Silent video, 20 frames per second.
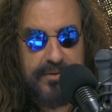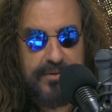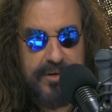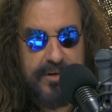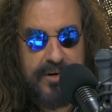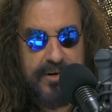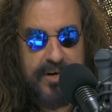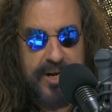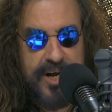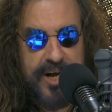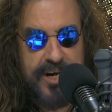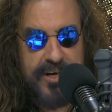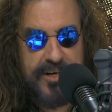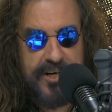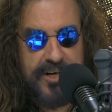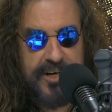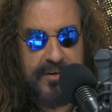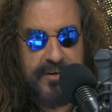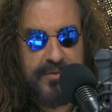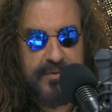or not
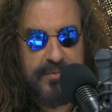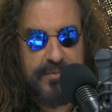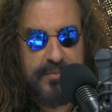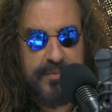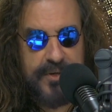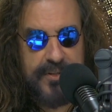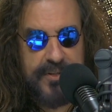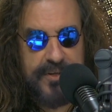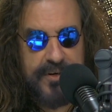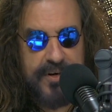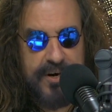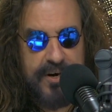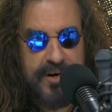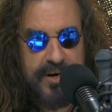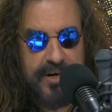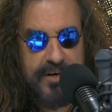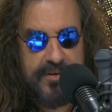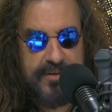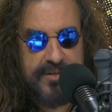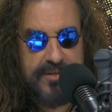go with their
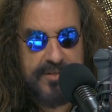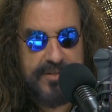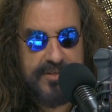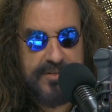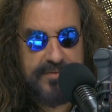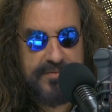hearts.